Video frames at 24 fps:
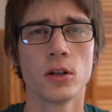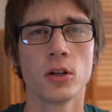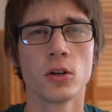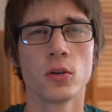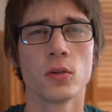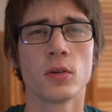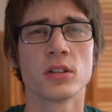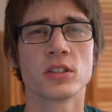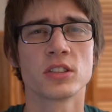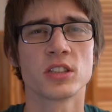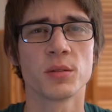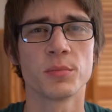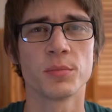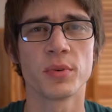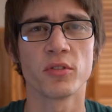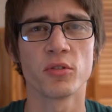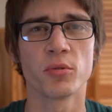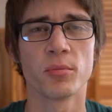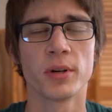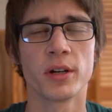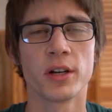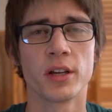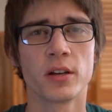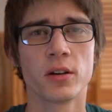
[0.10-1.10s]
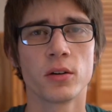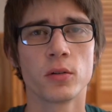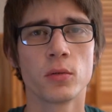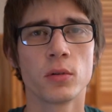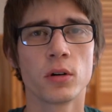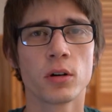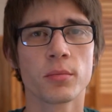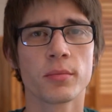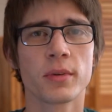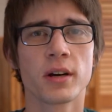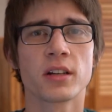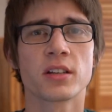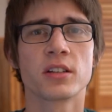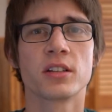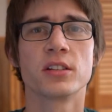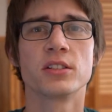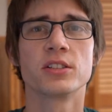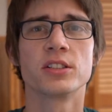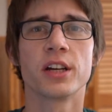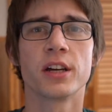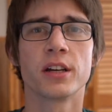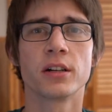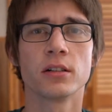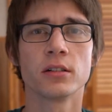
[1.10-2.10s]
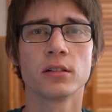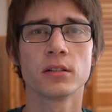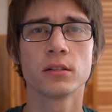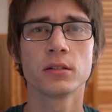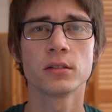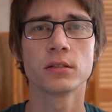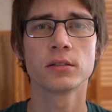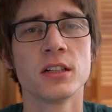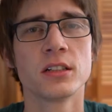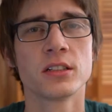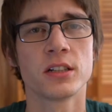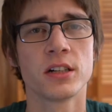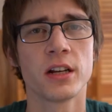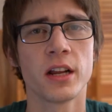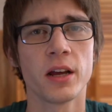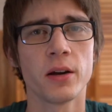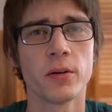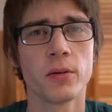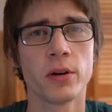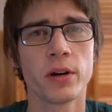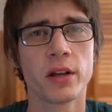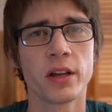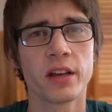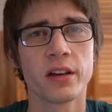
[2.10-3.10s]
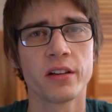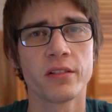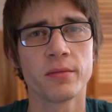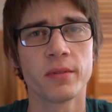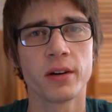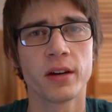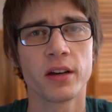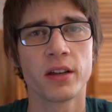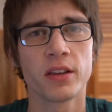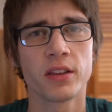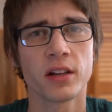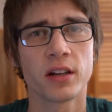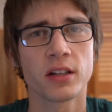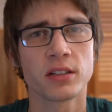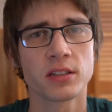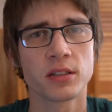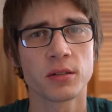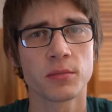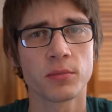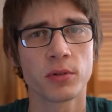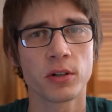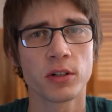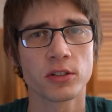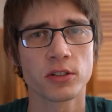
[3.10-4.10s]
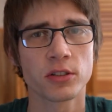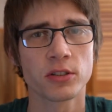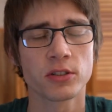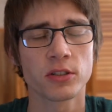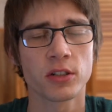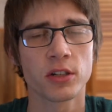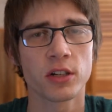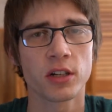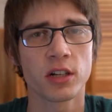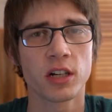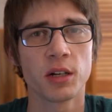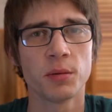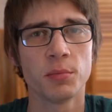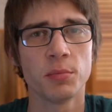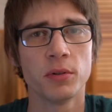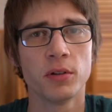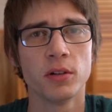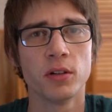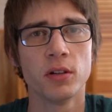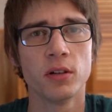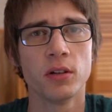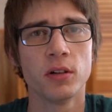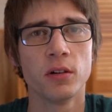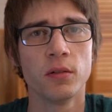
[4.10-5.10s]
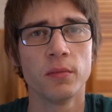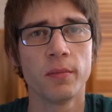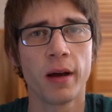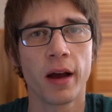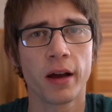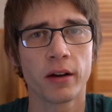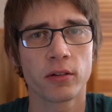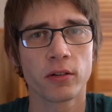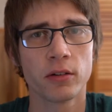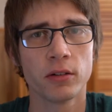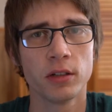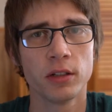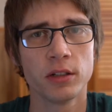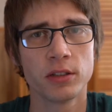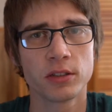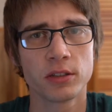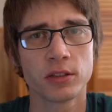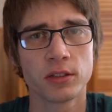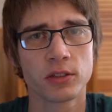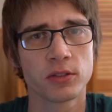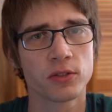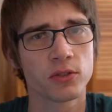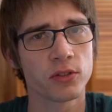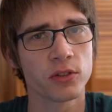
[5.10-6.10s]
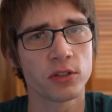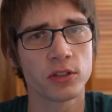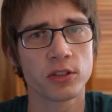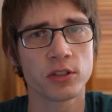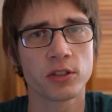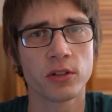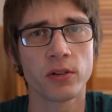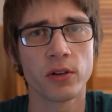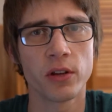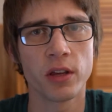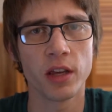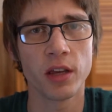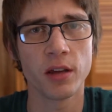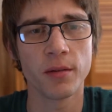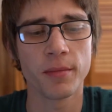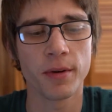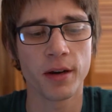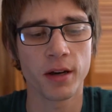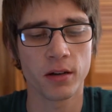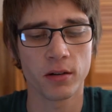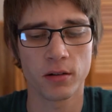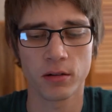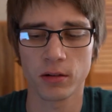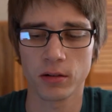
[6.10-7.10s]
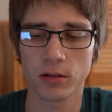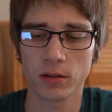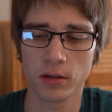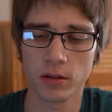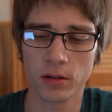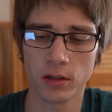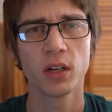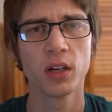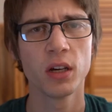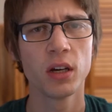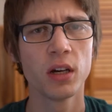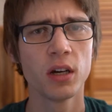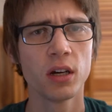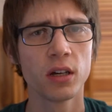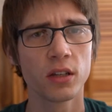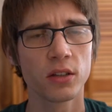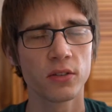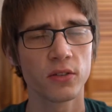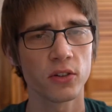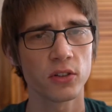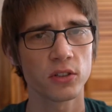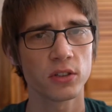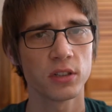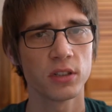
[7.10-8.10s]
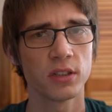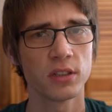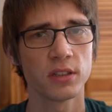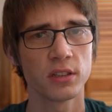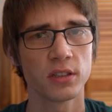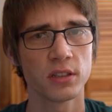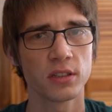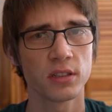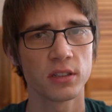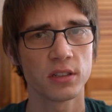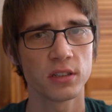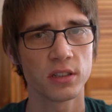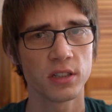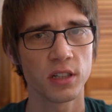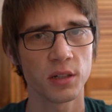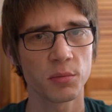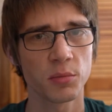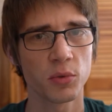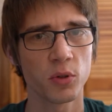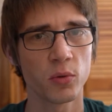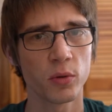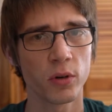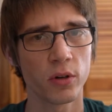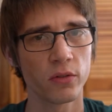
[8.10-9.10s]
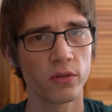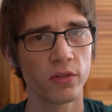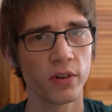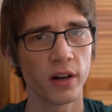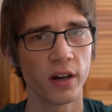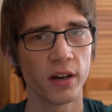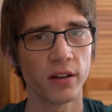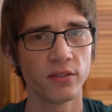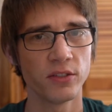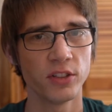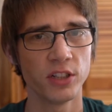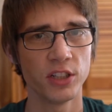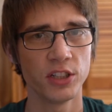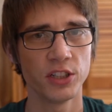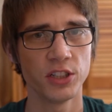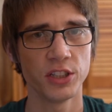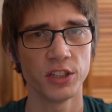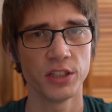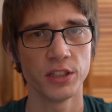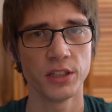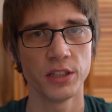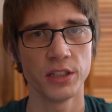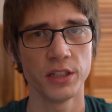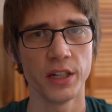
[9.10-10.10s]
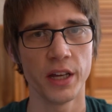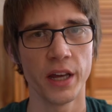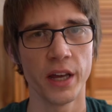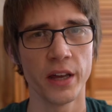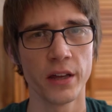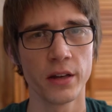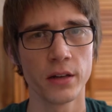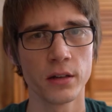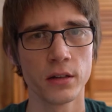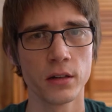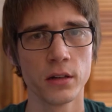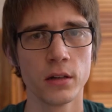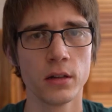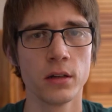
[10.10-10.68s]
What's up everybody? Welcome back to the channel. Today I want to give my thoughts and impressions on a couple macro lenses for the Sony E-mount. The first lens is the Sigma 105 DG-DN,